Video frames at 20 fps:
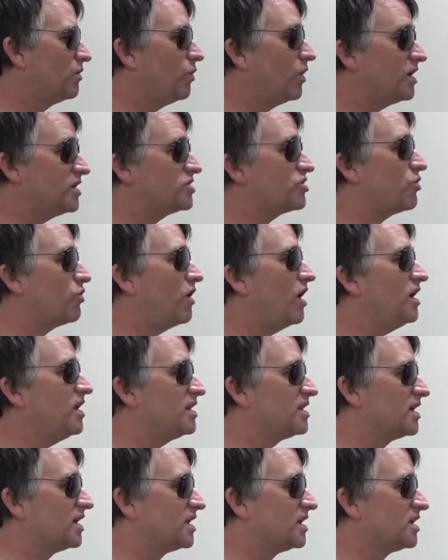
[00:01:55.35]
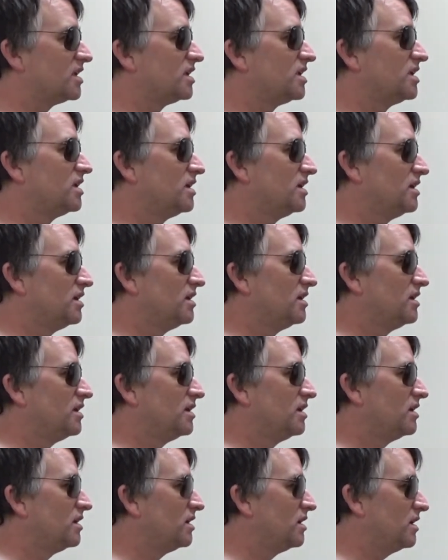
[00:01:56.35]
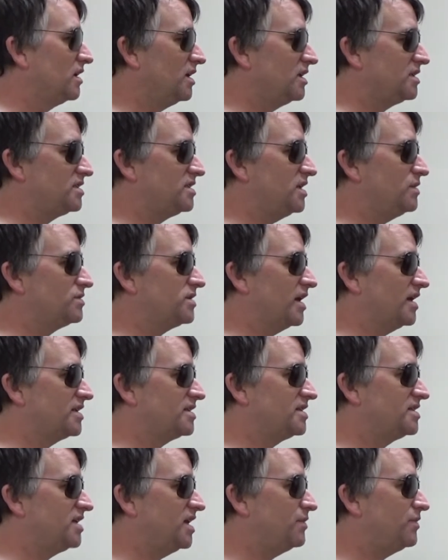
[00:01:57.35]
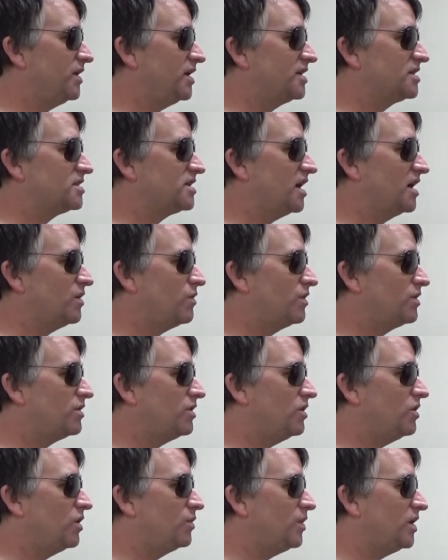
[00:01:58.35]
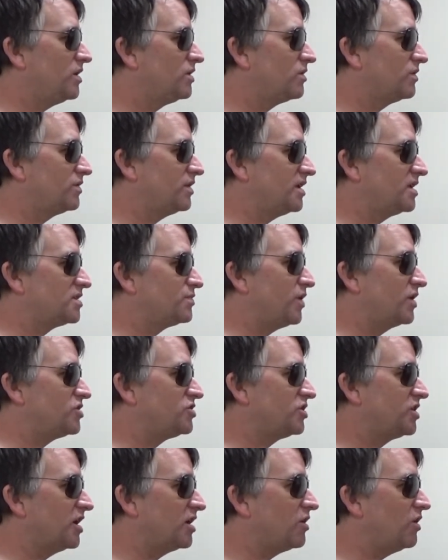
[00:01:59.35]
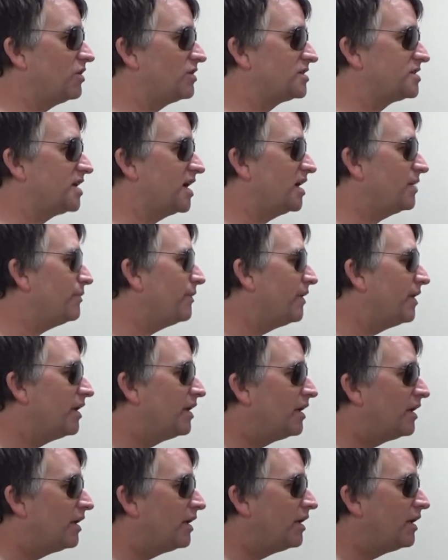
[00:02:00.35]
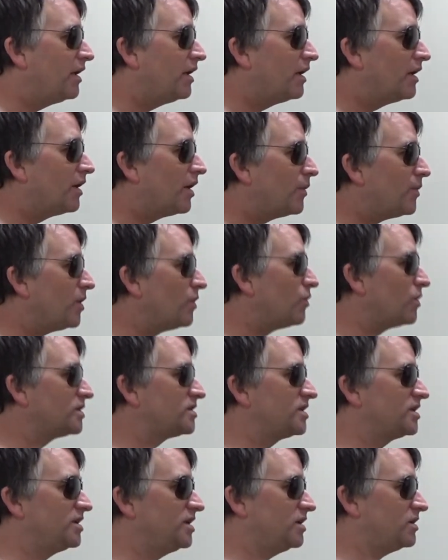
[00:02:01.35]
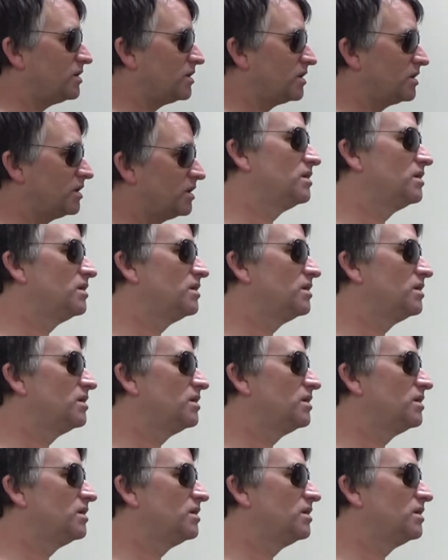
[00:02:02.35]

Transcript: What is karate then? It seems like it's the same thing as Taekwondo. I mean, don't they just punch and kick all the same? I mean, what's the deal?